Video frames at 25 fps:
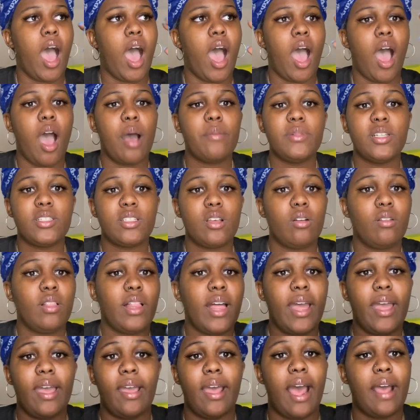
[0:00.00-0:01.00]
I'm just so
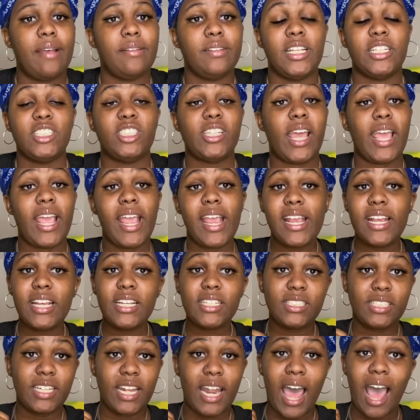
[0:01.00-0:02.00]
glad the
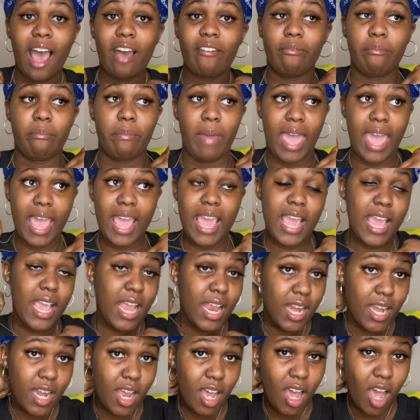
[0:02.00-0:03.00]
change that I've
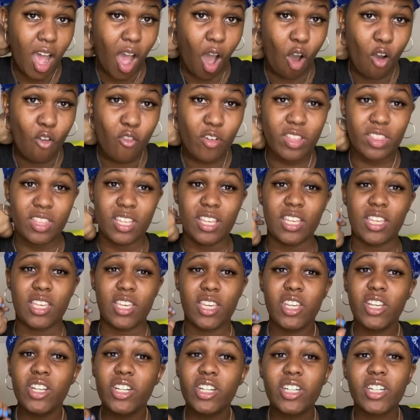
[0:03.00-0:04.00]
made over the
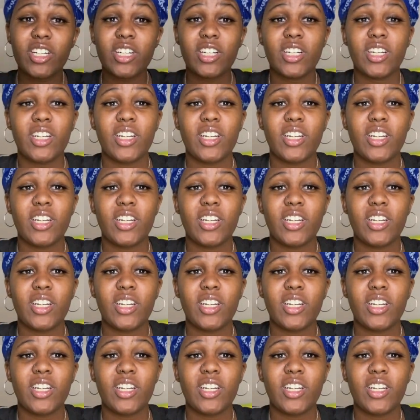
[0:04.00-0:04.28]
year